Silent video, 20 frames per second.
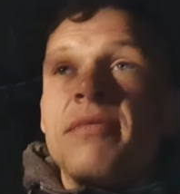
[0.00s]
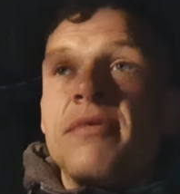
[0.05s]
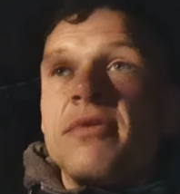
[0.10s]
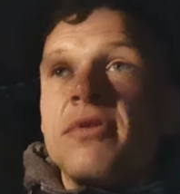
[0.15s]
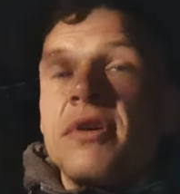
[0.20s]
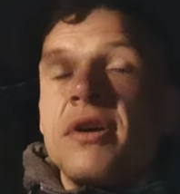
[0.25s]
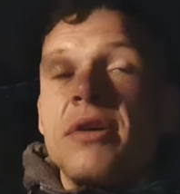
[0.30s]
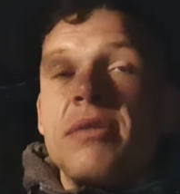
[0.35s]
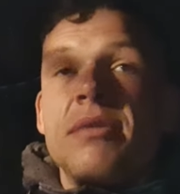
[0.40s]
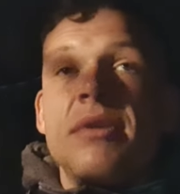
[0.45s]

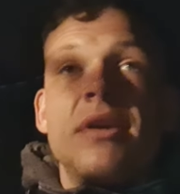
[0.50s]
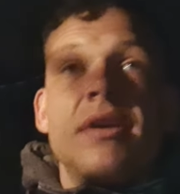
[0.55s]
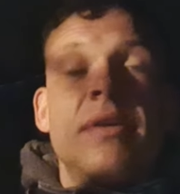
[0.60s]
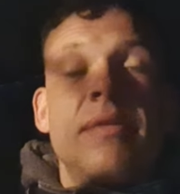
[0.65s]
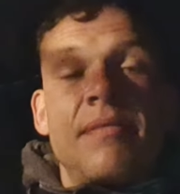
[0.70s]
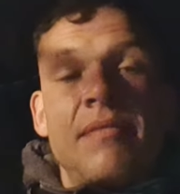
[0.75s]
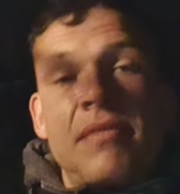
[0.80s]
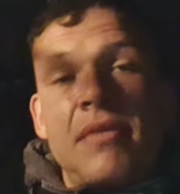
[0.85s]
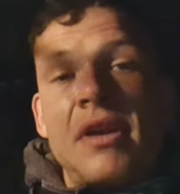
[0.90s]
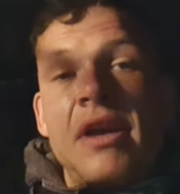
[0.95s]
So
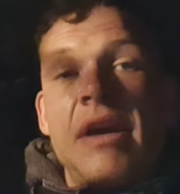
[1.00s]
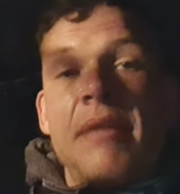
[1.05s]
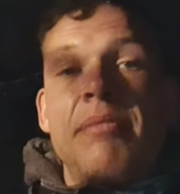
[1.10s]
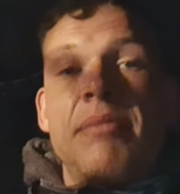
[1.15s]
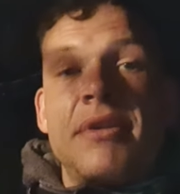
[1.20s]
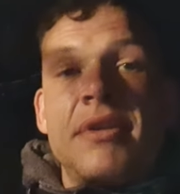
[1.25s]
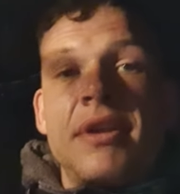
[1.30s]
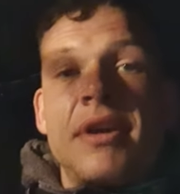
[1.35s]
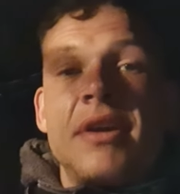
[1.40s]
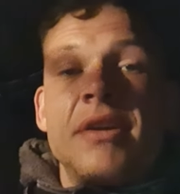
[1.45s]
yeah,
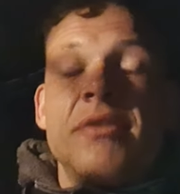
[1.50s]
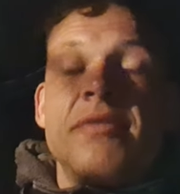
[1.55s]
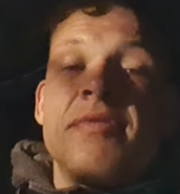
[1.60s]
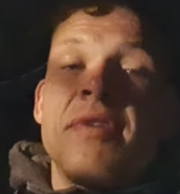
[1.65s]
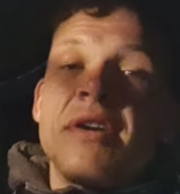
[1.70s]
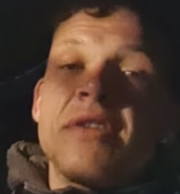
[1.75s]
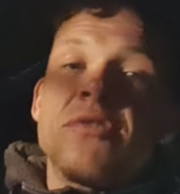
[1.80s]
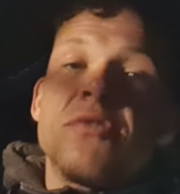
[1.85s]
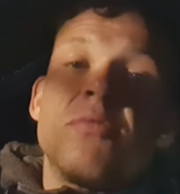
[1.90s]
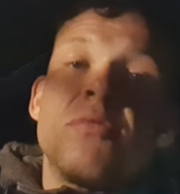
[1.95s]
happy days.
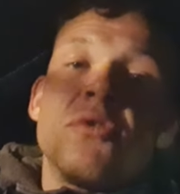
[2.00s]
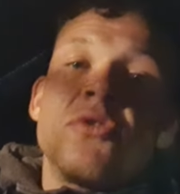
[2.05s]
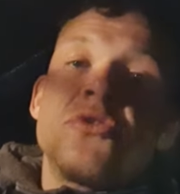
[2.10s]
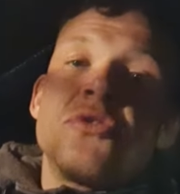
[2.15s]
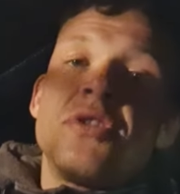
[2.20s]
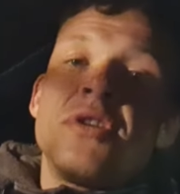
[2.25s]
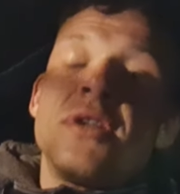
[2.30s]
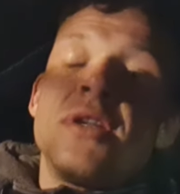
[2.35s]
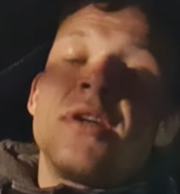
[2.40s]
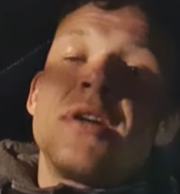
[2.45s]
Thanks for
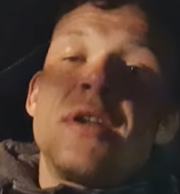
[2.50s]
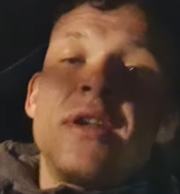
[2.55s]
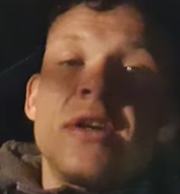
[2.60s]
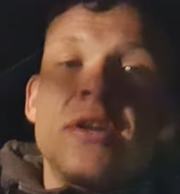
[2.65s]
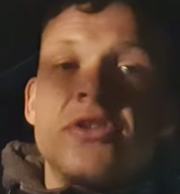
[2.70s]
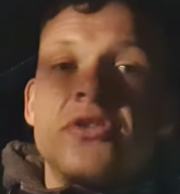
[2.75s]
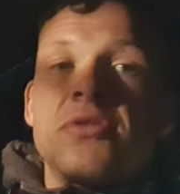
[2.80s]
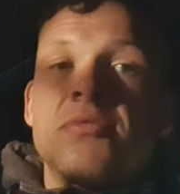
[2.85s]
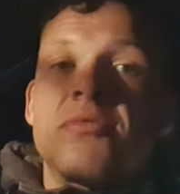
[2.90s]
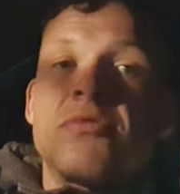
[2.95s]
watching.
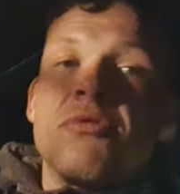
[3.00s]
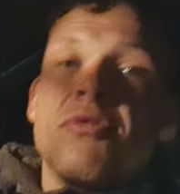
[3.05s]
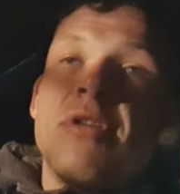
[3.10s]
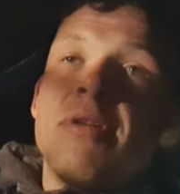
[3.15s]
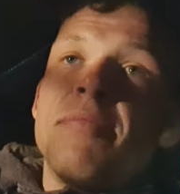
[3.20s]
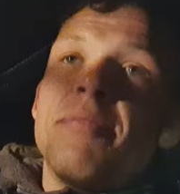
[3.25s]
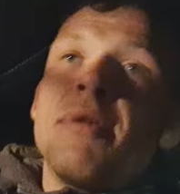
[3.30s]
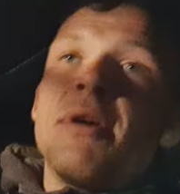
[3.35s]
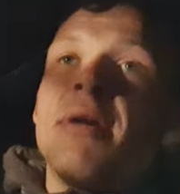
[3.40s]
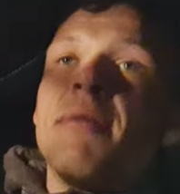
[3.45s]
Click the
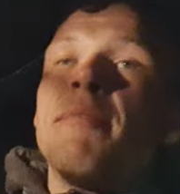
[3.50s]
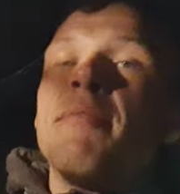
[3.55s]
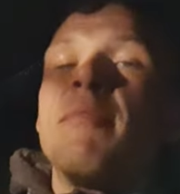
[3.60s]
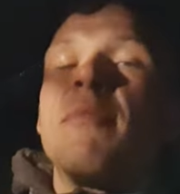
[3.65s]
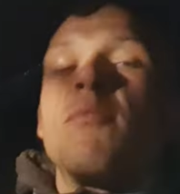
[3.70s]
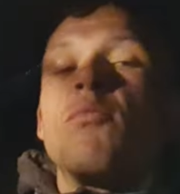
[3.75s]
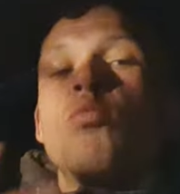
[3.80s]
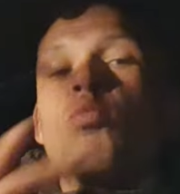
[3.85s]
subscribe button.